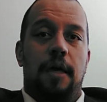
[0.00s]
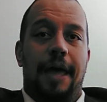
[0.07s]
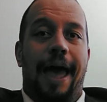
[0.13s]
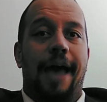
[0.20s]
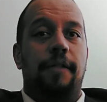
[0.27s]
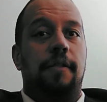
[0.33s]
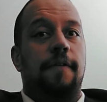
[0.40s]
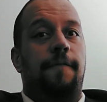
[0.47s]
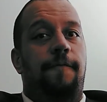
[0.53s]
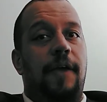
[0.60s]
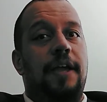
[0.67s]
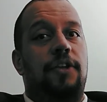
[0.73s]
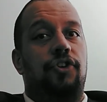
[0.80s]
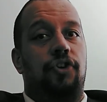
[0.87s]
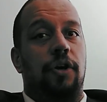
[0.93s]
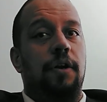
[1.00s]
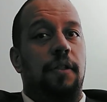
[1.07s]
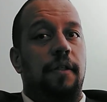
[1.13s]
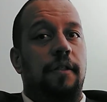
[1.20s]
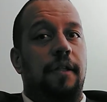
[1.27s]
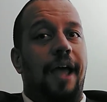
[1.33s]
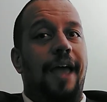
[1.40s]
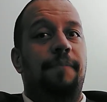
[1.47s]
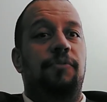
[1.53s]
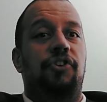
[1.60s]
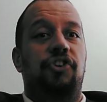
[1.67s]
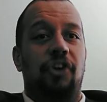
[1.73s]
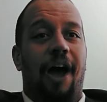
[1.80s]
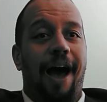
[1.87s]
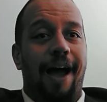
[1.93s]
As a fake journalist, I am
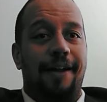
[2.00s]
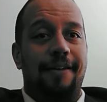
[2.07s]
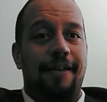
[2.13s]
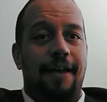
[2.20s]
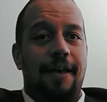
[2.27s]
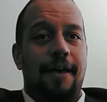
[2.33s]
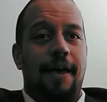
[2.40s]
shocked